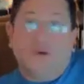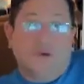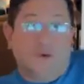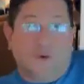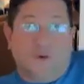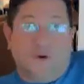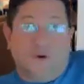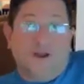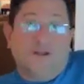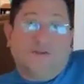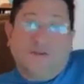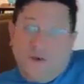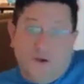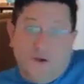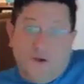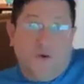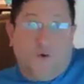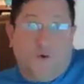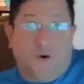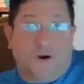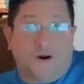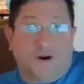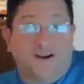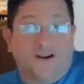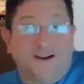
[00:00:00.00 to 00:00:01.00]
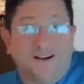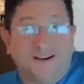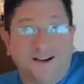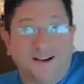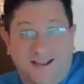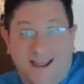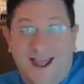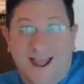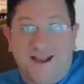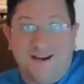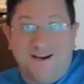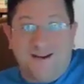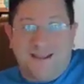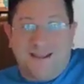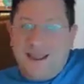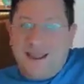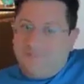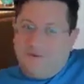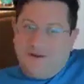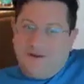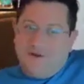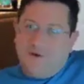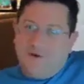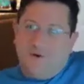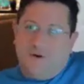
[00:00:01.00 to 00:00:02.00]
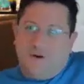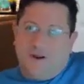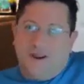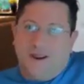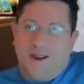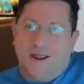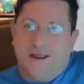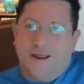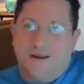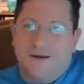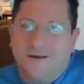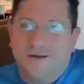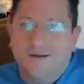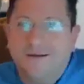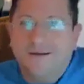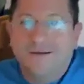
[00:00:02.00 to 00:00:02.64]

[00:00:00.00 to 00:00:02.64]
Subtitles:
York. Is it New York? Again? It can't be New York again.